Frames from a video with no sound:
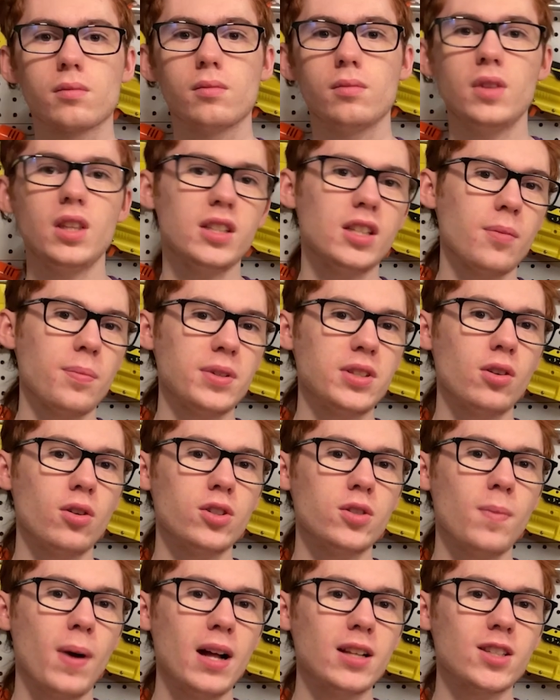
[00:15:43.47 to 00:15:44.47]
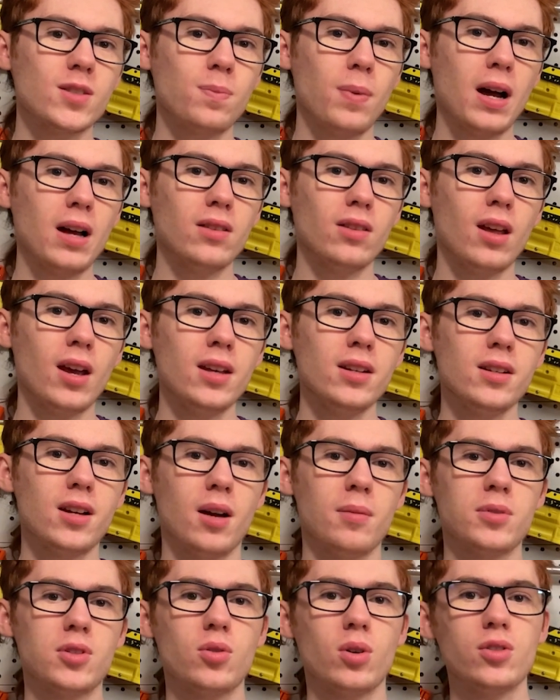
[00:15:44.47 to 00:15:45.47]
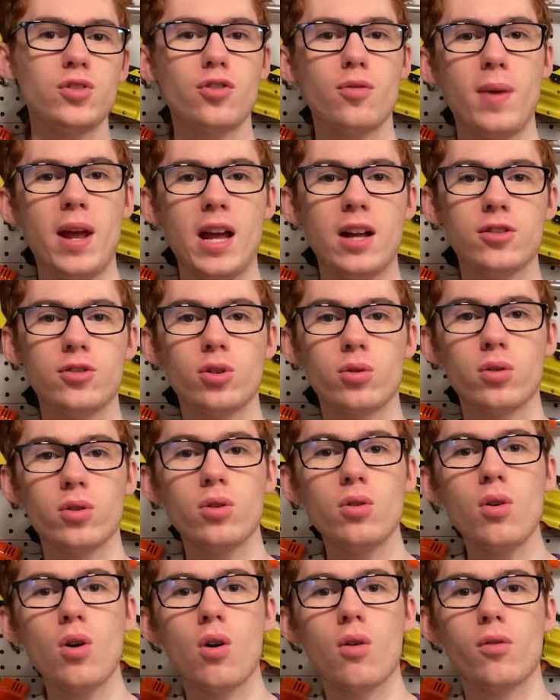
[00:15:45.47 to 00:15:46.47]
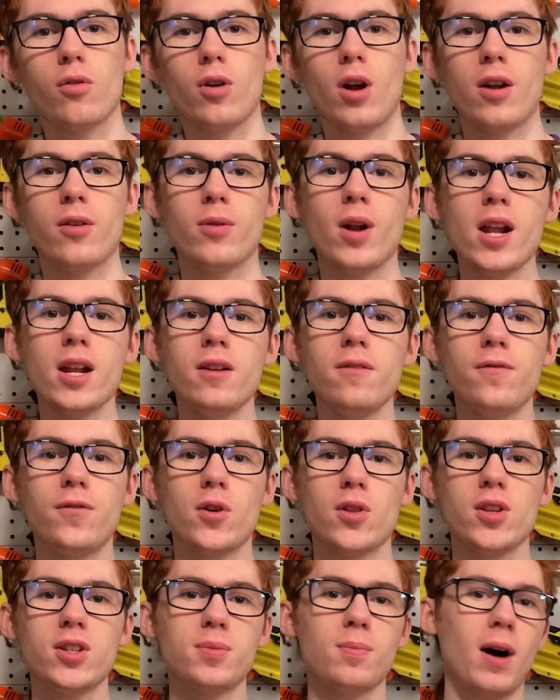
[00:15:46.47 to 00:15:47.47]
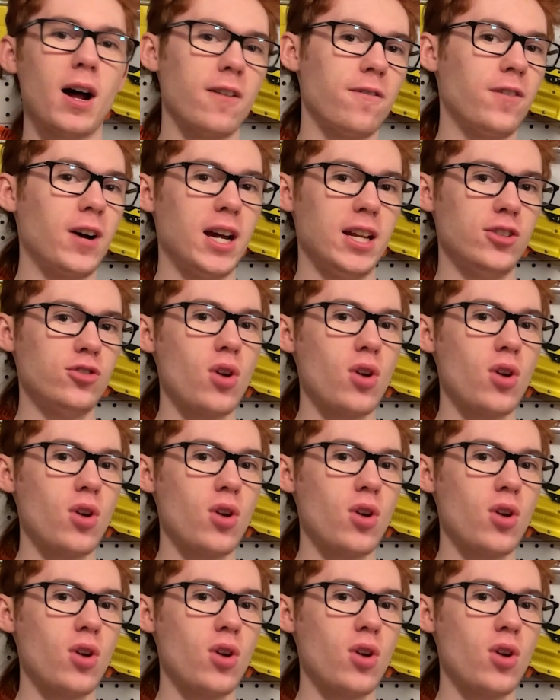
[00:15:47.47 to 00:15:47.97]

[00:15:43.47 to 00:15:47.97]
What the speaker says: This episode's Mod Spotlight comes to us from Antoruu over on Reddit for this modified